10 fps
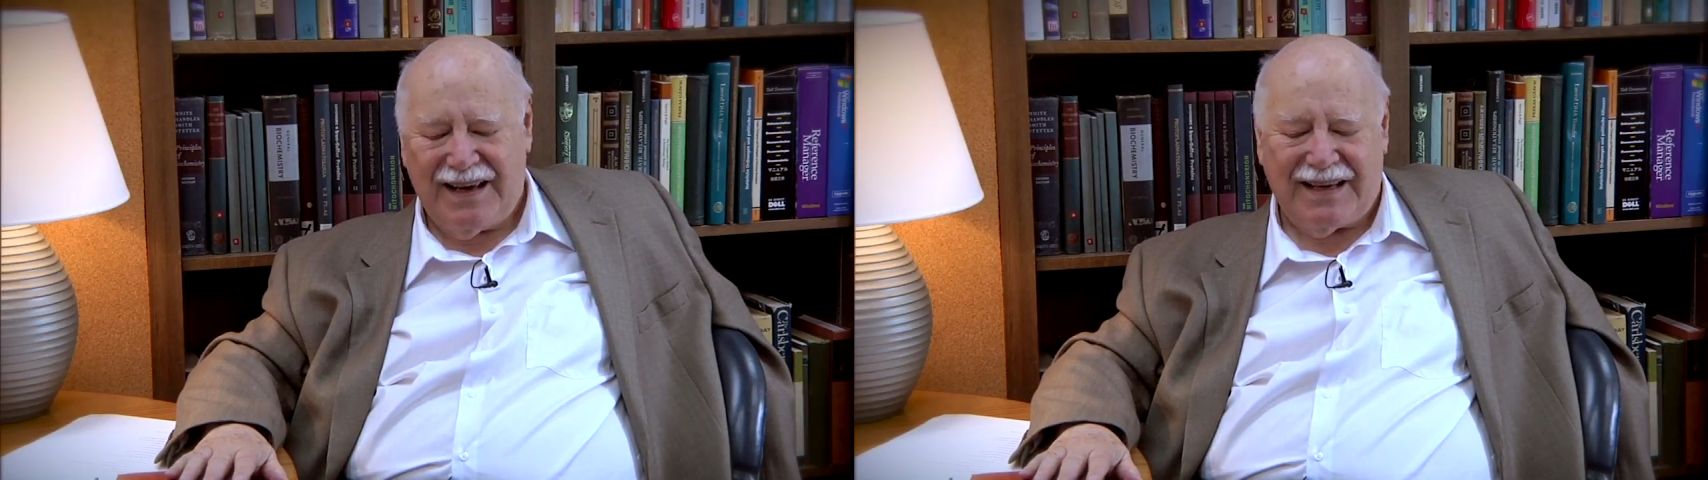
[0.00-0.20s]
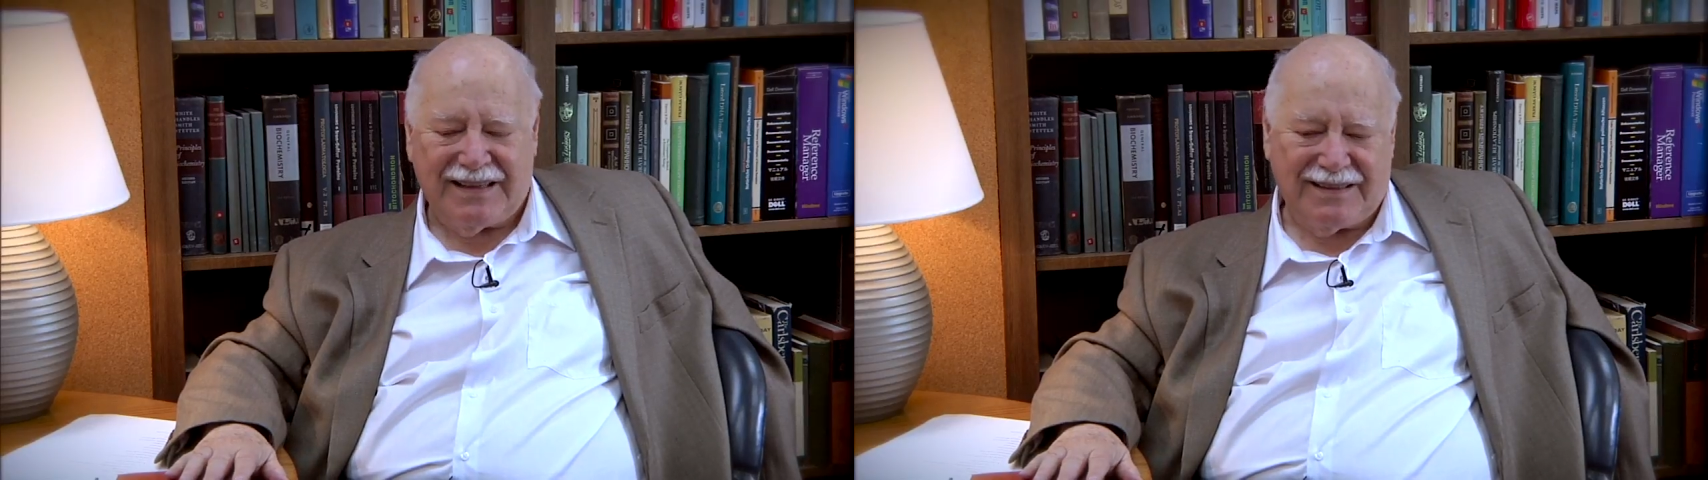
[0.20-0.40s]

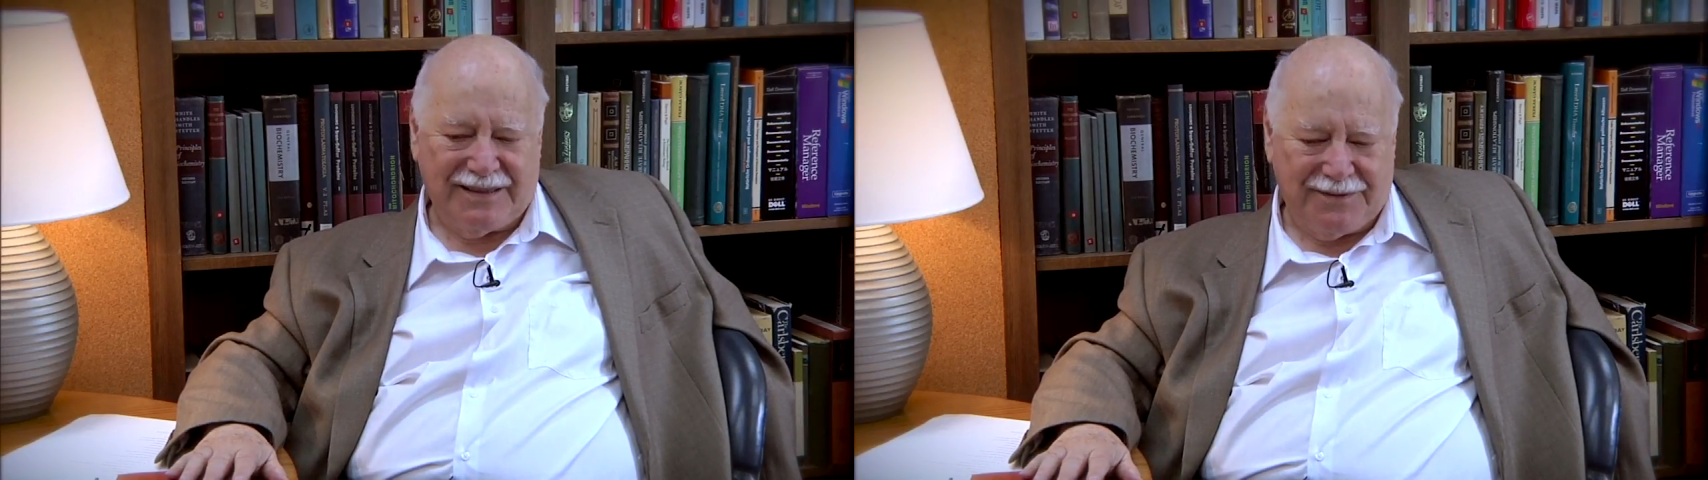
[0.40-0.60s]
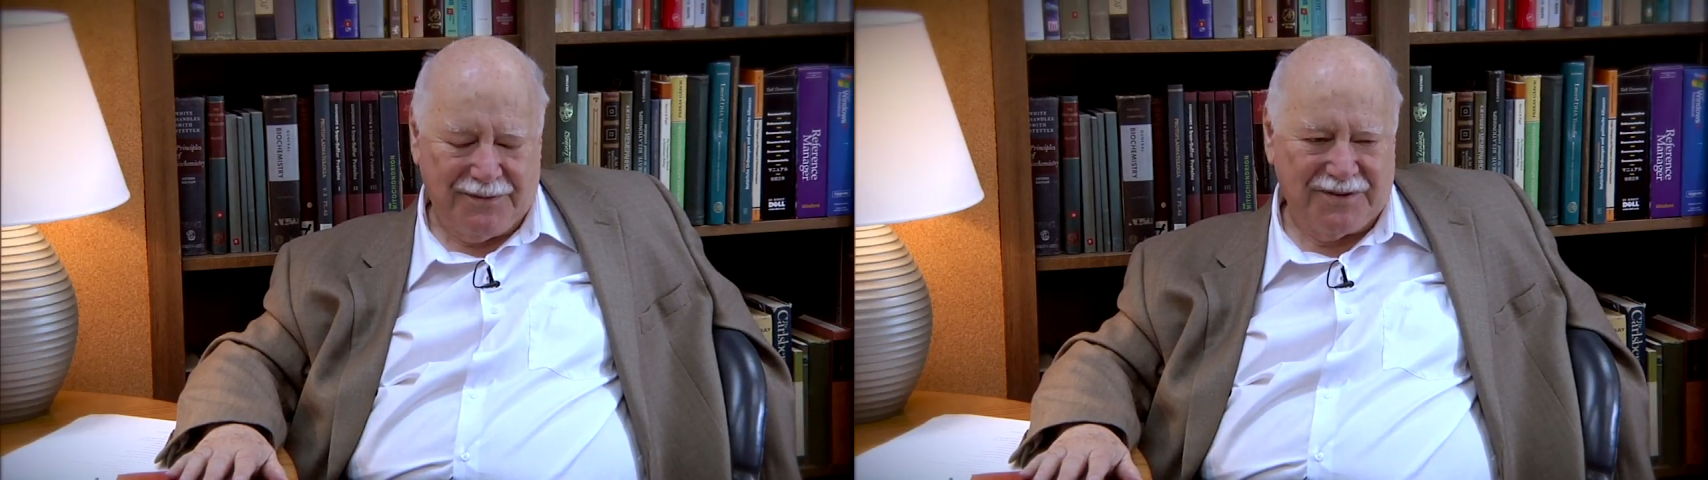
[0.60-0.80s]
and
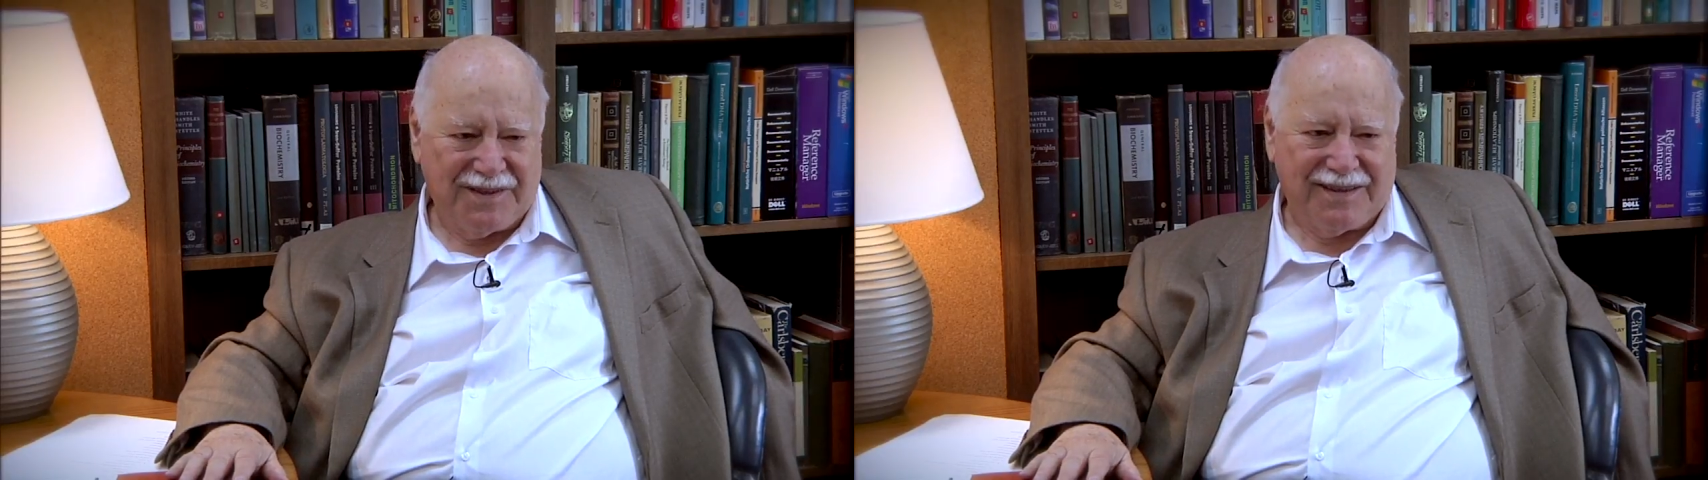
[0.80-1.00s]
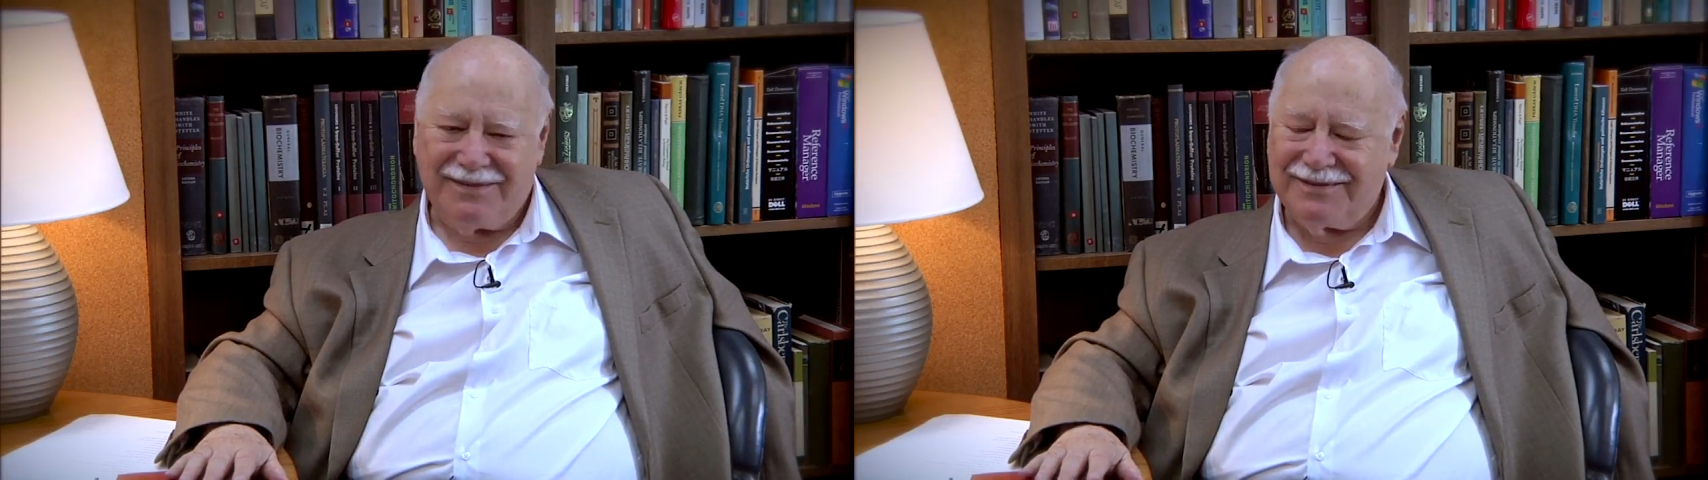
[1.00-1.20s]
it was
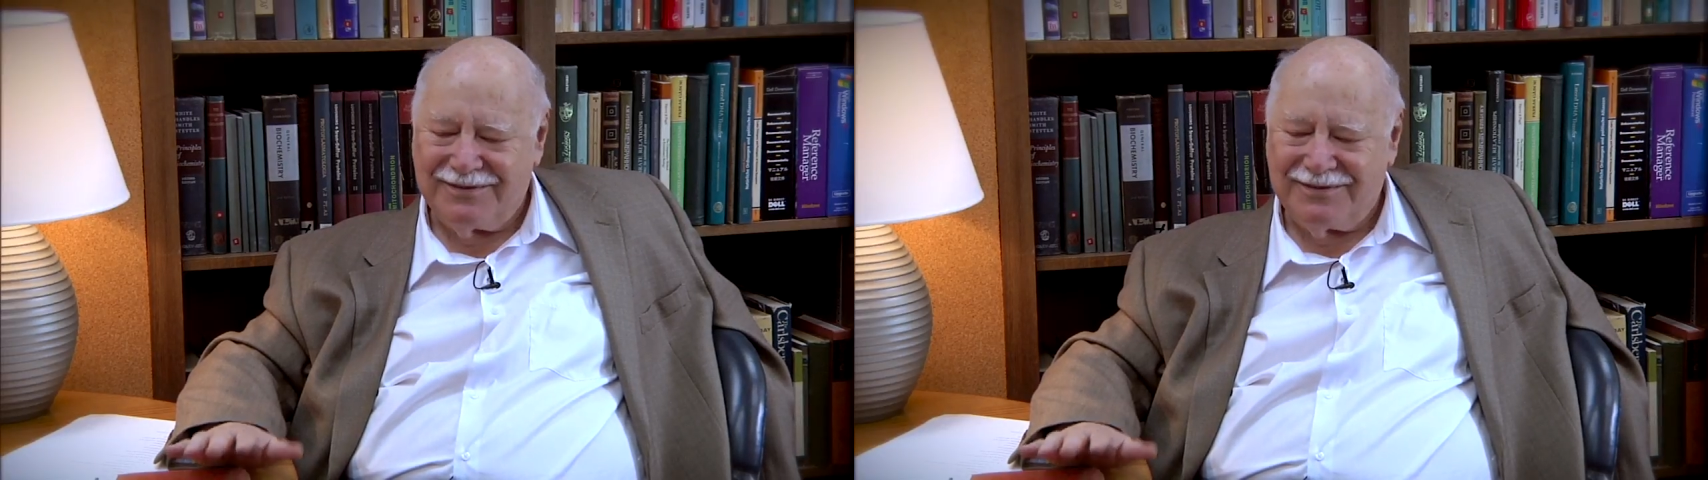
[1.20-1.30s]
a